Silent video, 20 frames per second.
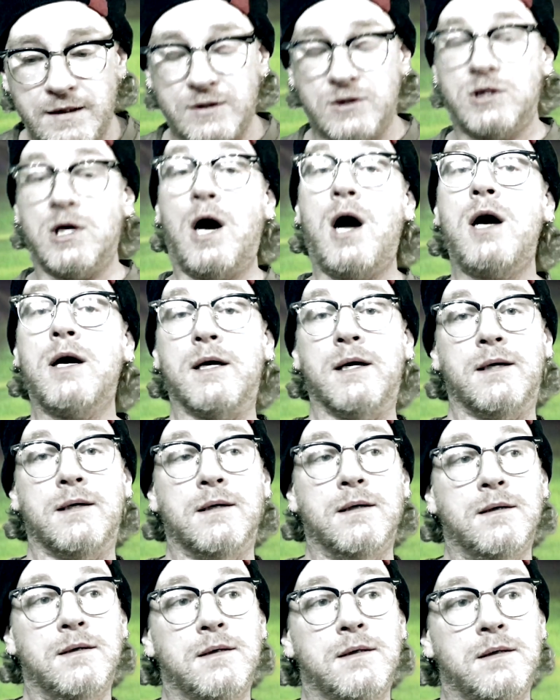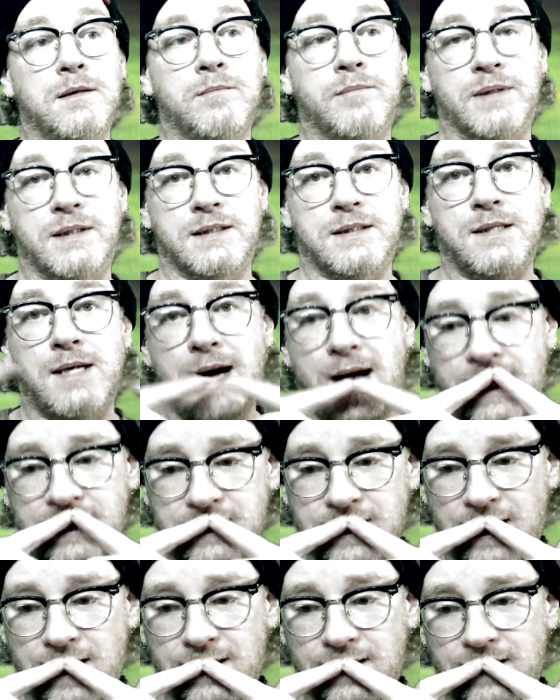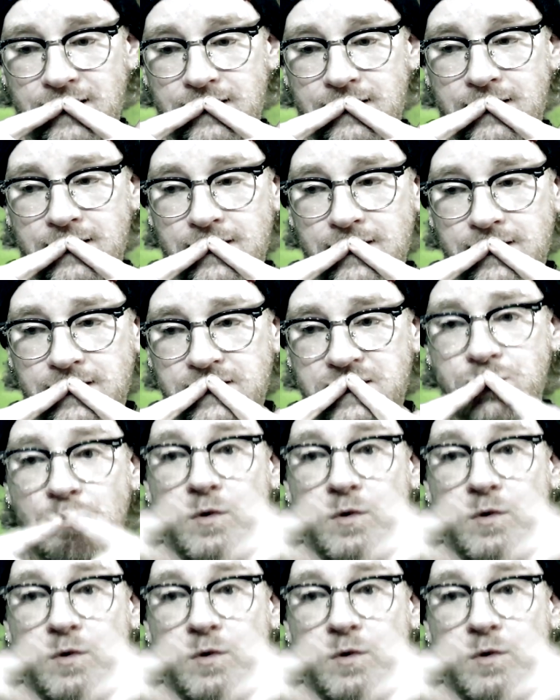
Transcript: He's talking, but he's not talking. It's